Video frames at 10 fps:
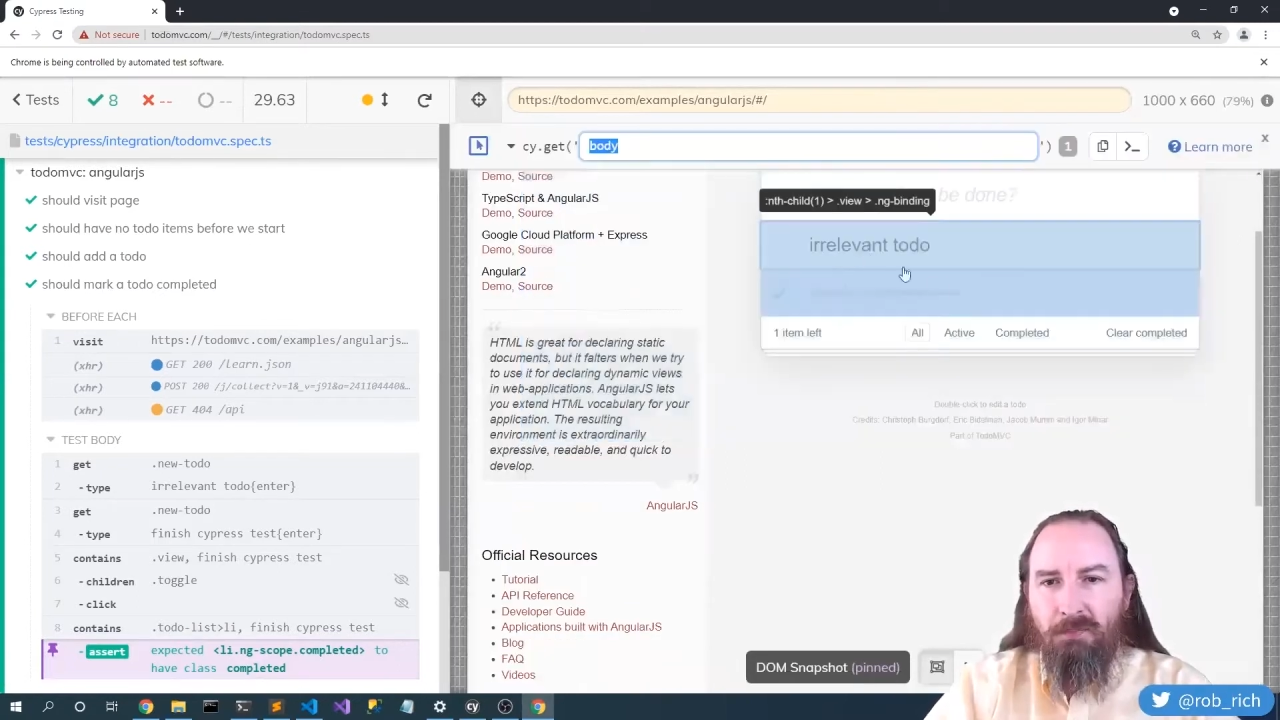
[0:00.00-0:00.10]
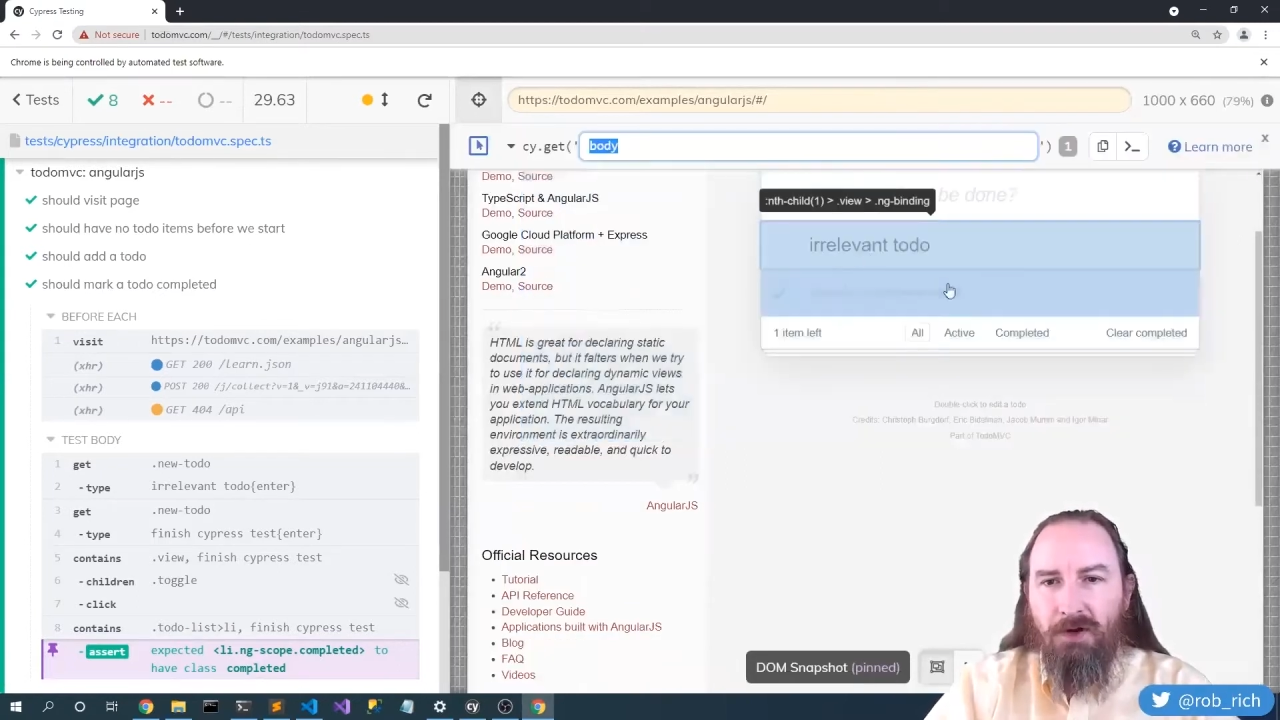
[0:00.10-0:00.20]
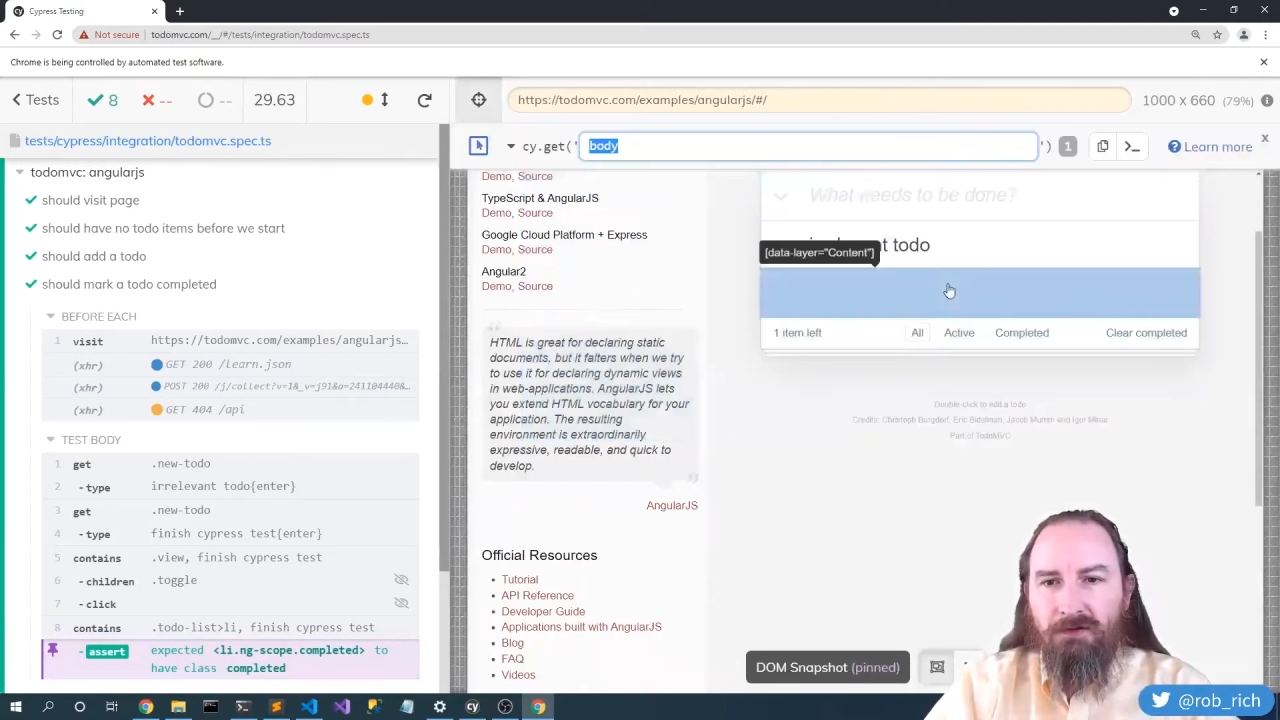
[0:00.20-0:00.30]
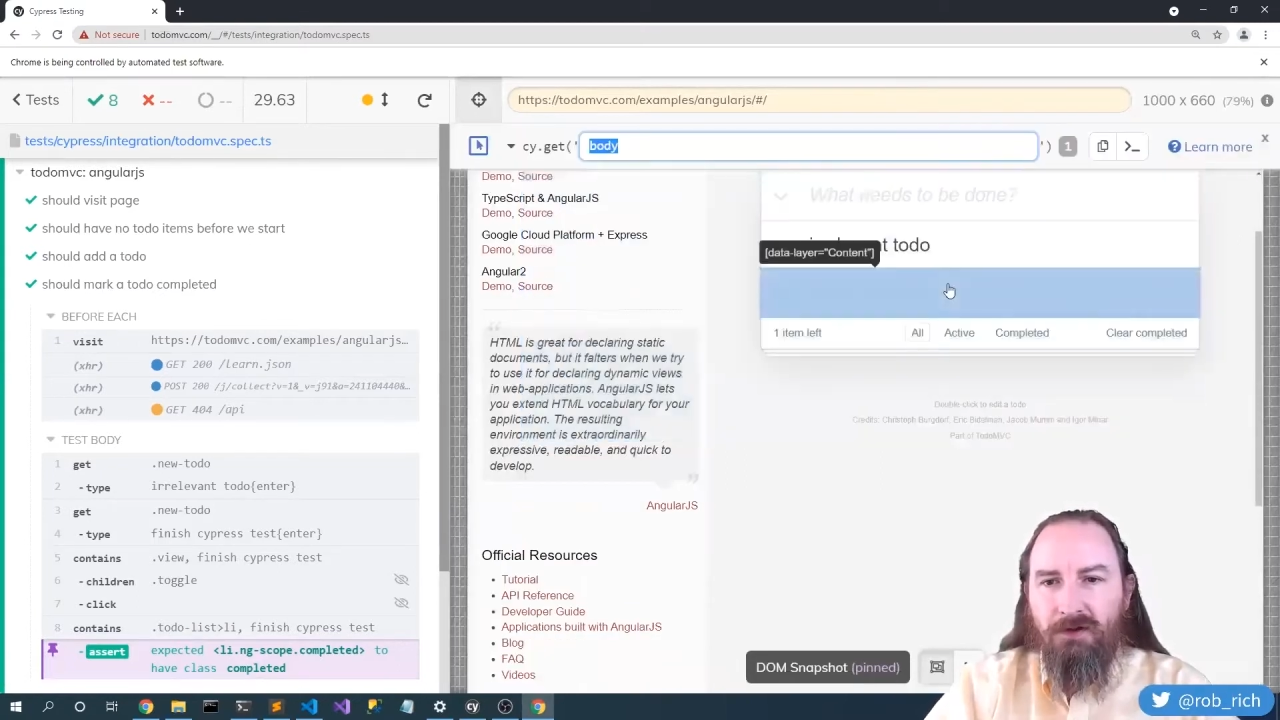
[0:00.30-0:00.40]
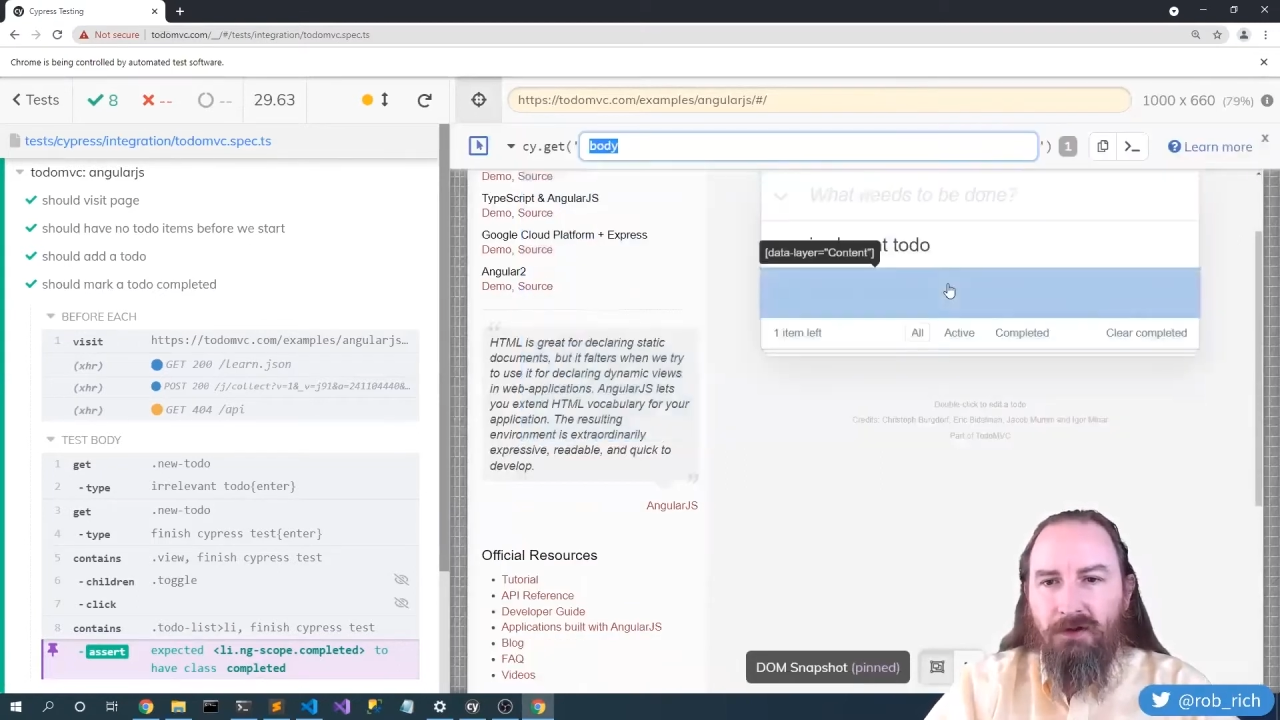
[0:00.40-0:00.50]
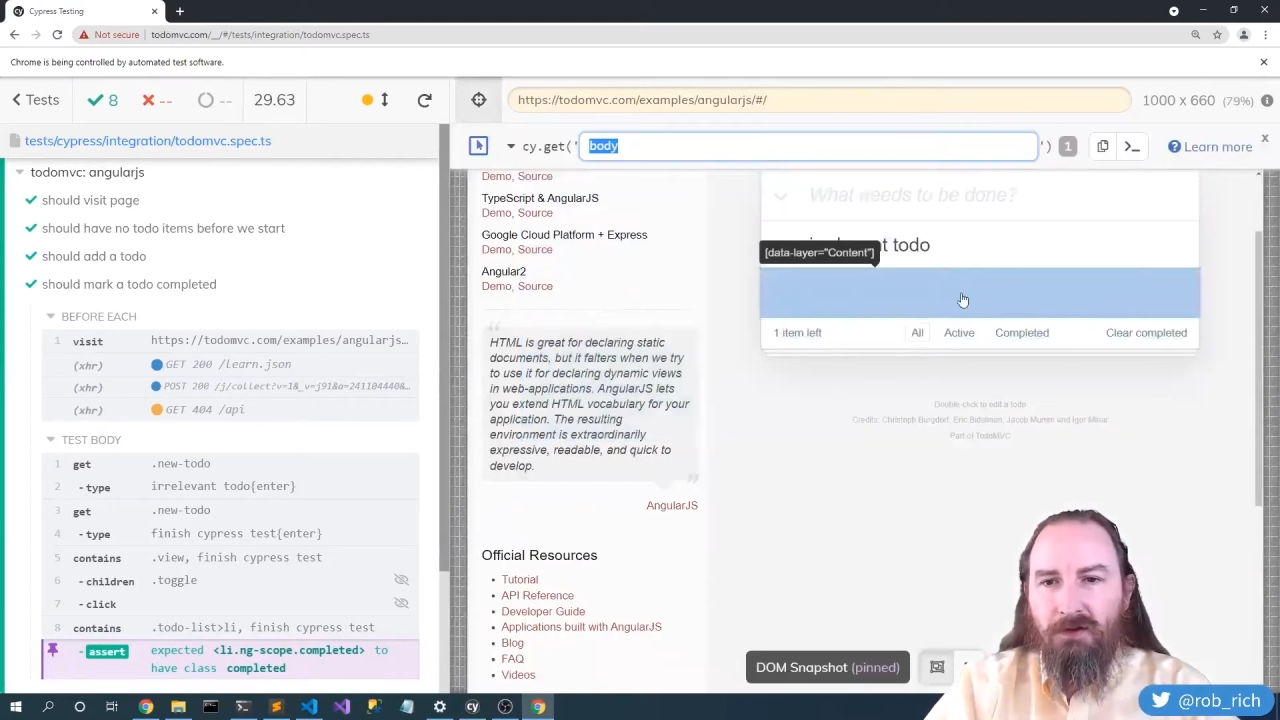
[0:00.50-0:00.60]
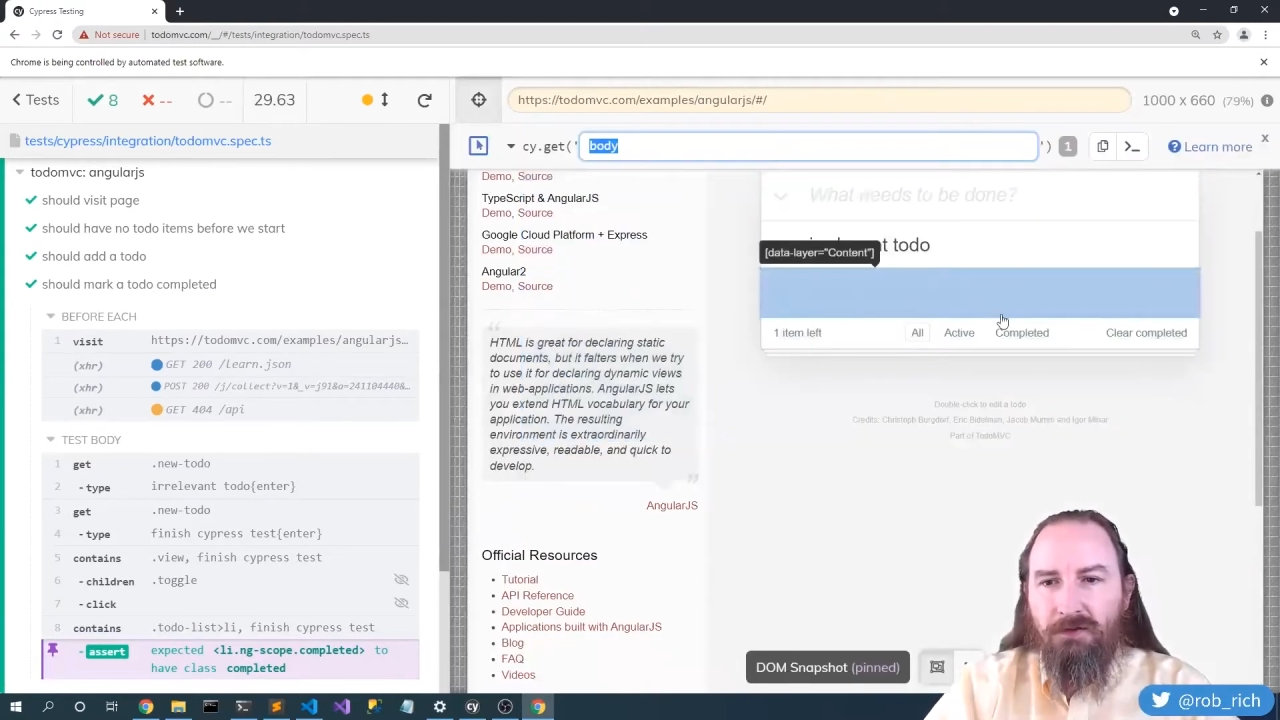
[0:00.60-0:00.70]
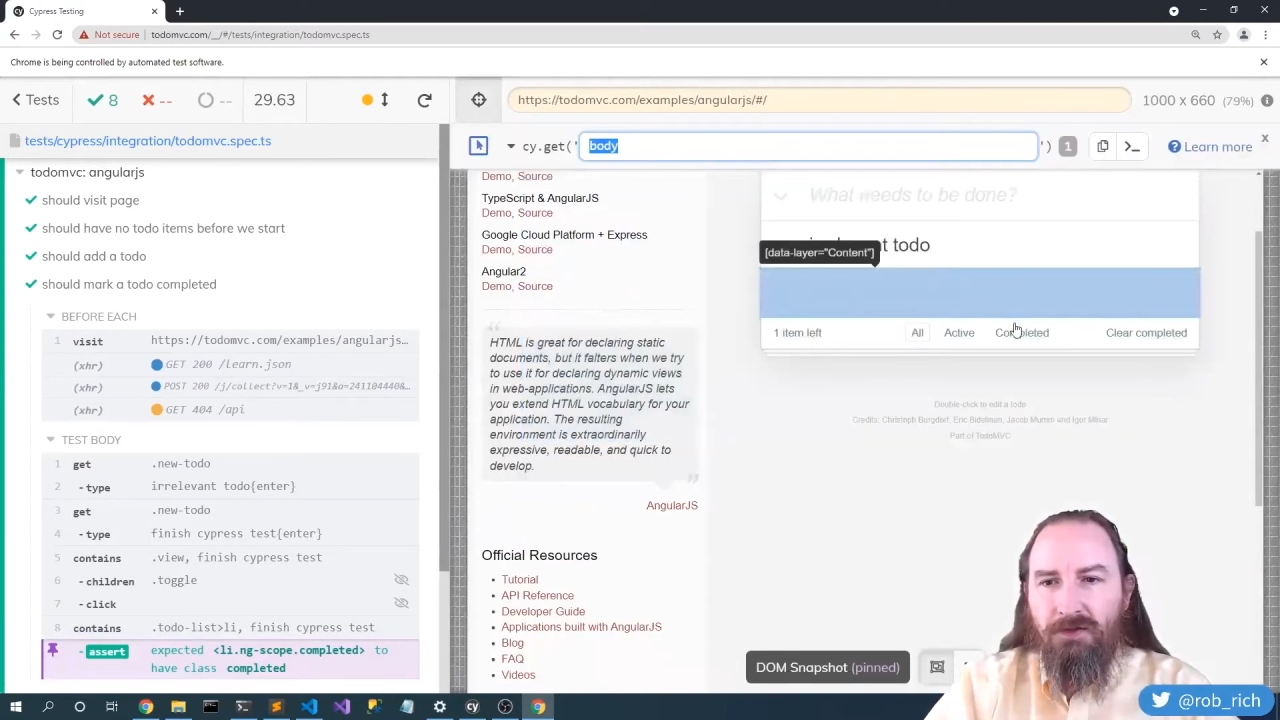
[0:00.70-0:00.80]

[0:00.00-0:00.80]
a particular